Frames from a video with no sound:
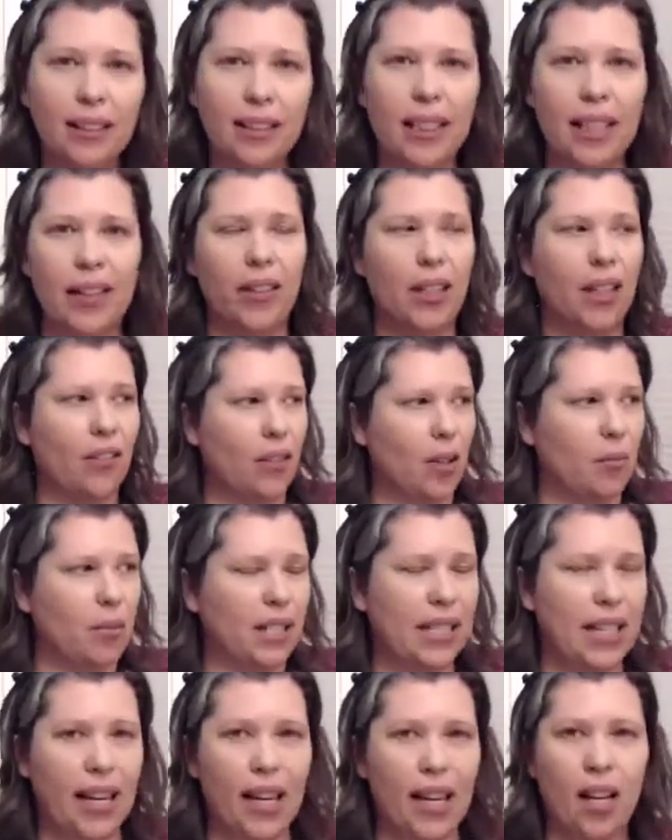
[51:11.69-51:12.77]
even if I'm
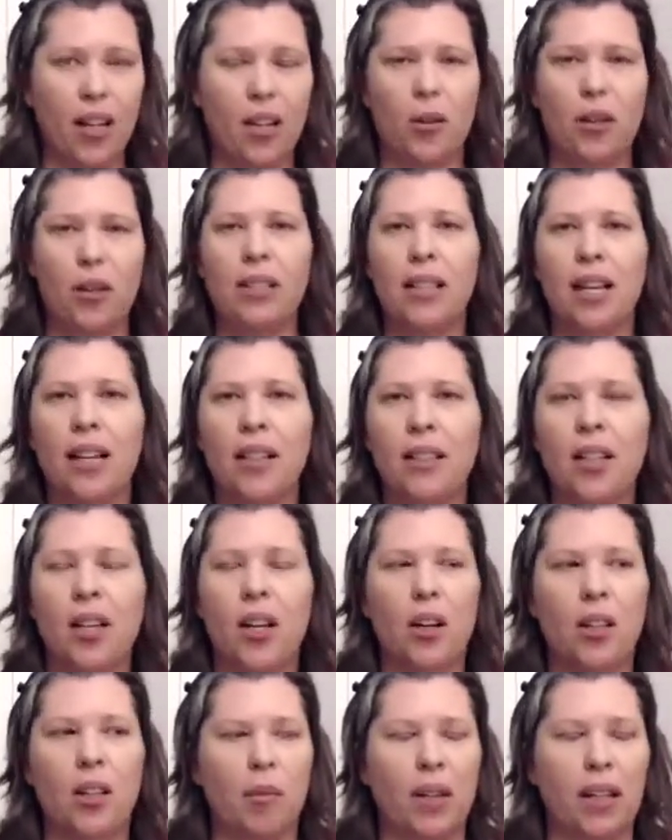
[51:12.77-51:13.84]
scared or it's
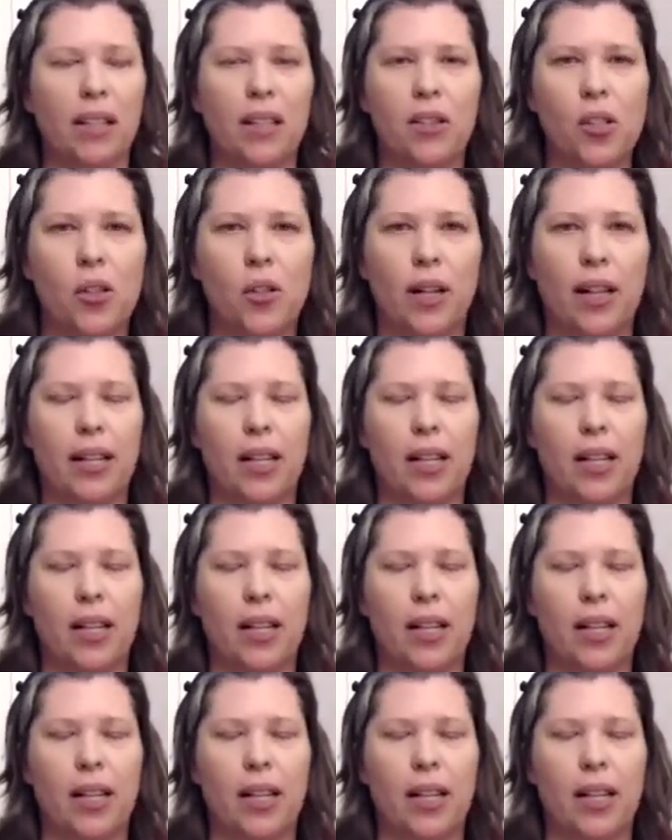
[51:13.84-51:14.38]
unknown, I'm gonna do it,